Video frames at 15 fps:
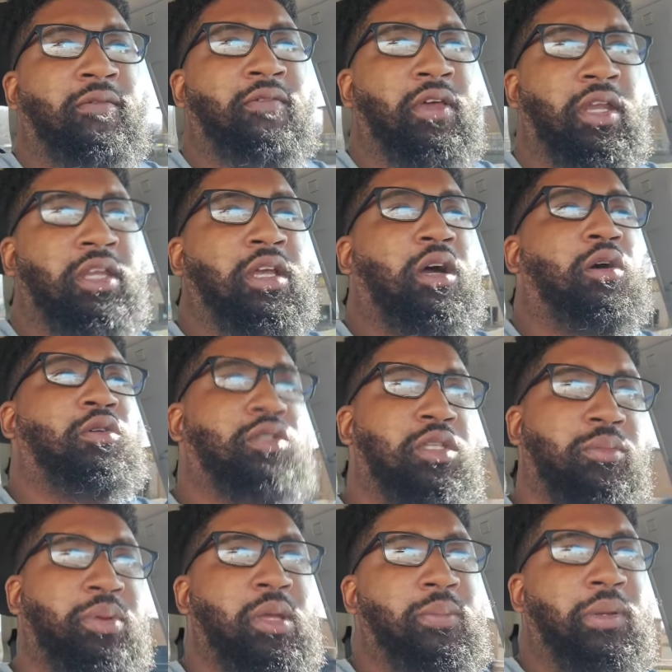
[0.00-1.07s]
videos
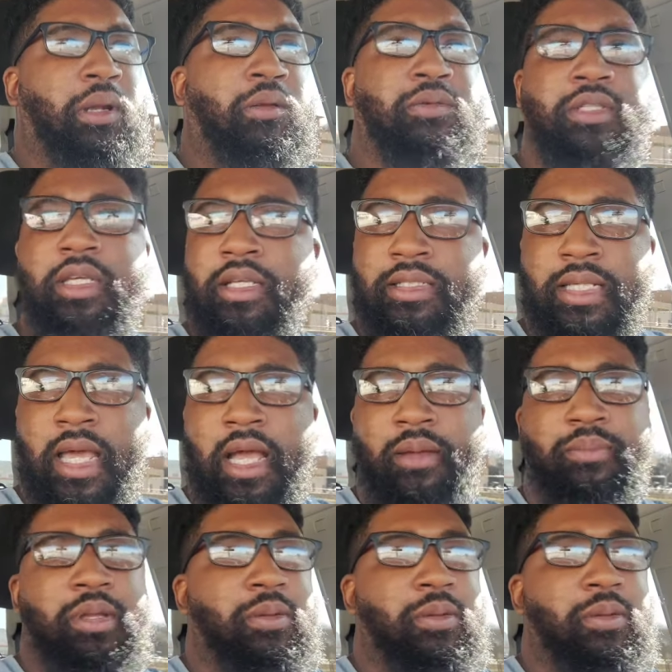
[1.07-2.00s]
to people on TikTok,